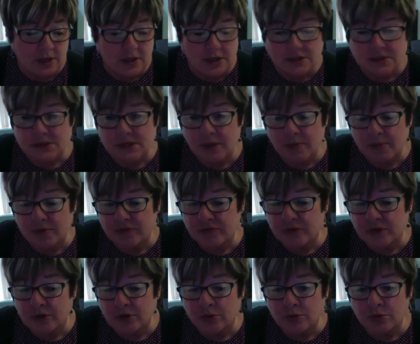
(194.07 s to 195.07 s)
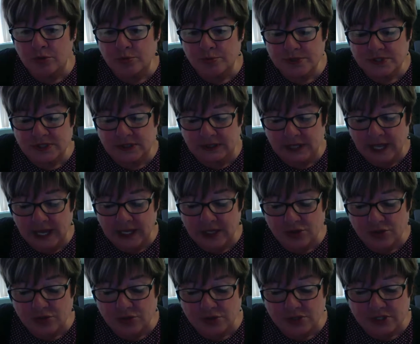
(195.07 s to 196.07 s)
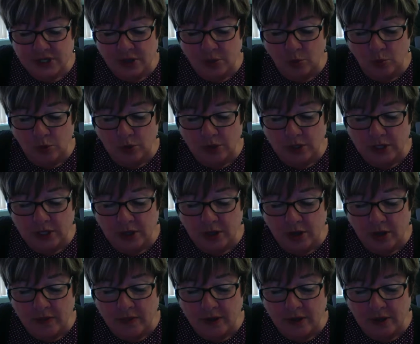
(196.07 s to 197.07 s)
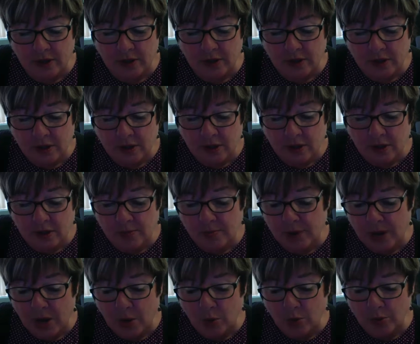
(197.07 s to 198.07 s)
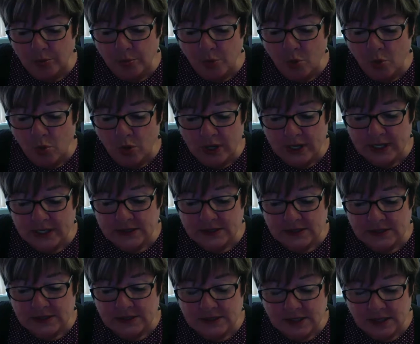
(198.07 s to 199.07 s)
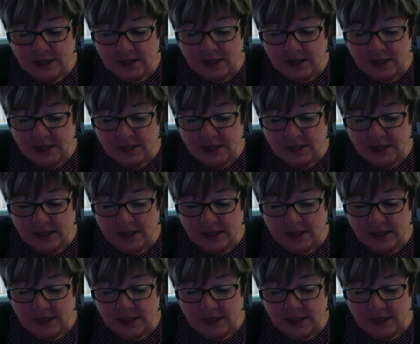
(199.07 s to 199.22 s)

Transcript: Some of the groups like to start working on their PowerPoints